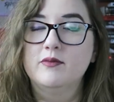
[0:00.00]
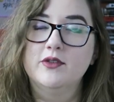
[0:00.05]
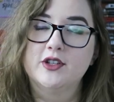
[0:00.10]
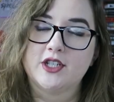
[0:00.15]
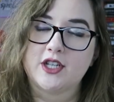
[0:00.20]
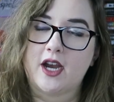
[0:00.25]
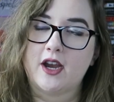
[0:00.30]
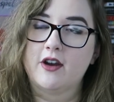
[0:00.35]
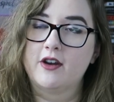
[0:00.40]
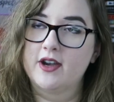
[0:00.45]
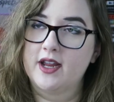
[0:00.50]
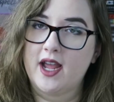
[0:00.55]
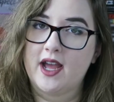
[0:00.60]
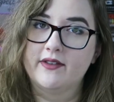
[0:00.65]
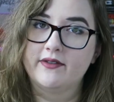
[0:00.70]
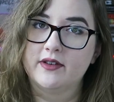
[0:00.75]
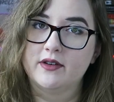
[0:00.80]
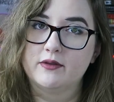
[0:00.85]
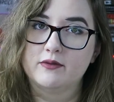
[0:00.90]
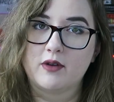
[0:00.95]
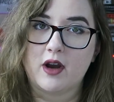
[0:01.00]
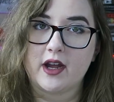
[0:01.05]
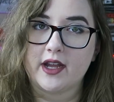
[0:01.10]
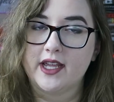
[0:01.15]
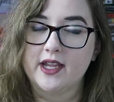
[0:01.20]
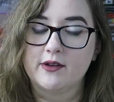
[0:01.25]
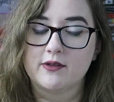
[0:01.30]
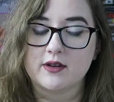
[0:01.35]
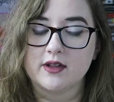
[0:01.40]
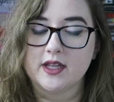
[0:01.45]
which I already have a
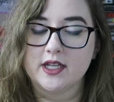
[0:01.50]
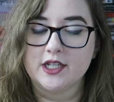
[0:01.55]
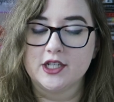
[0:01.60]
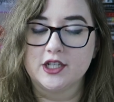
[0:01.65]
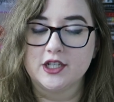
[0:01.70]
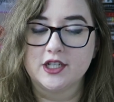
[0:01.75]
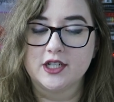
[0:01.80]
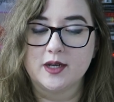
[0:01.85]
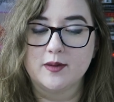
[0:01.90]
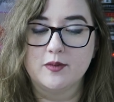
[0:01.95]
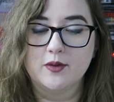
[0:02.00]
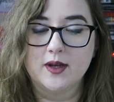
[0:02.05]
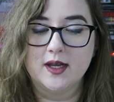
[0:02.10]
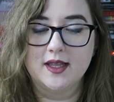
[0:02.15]
rocky relationship